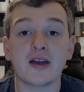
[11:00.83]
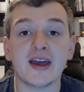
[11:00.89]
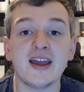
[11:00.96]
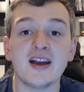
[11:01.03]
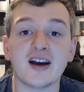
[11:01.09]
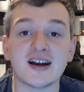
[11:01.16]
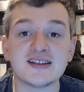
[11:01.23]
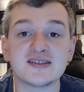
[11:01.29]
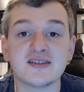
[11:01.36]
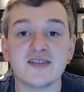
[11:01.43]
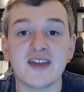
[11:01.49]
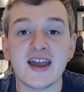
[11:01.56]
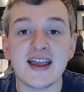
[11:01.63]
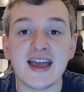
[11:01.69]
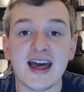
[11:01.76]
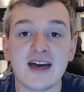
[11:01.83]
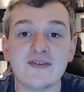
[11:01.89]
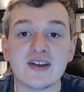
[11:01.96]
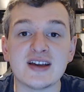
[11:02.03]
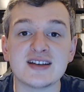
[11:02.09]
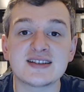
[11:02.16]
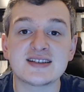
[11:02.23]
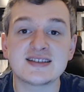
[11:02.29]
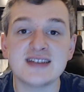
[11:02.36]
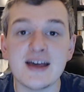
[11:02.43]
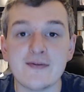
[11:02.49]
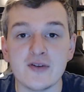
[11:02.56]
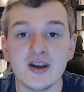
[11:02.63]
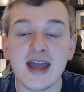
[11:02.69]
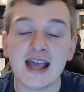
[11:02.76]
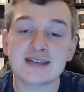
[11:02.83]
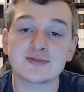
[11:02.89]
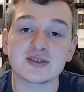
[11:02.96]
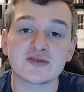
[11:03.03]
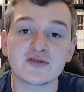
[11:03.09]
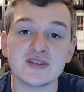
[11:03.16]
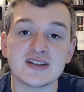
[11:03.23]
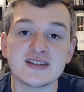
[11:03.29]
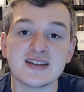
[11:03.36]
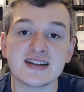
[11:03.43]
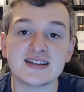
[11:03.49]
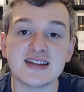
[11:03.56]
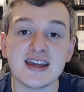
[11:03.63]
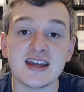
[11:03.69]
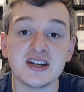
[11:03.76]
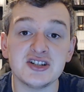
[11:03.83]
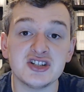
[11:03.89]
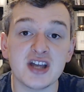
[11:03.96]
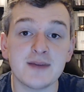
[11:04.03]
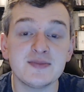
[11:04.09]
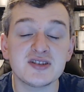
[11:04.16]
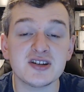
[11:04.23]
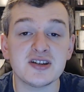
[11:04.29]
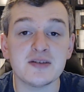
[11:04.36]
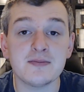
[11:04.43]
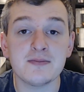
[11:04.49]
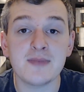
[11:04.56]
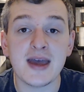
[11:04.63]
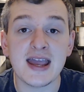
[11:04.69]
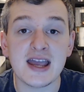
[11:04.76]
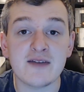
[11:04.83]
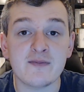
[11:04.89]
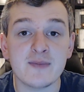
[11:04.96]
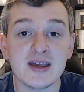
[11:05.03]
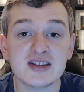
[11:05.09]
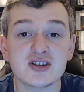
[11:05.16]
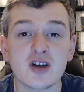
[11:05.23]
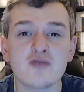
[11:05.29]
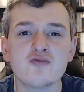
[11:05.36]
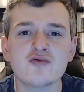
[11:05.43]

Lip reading: Okay guys, so there you have it. 7 Xbox 360 hidden gems that you may have missed.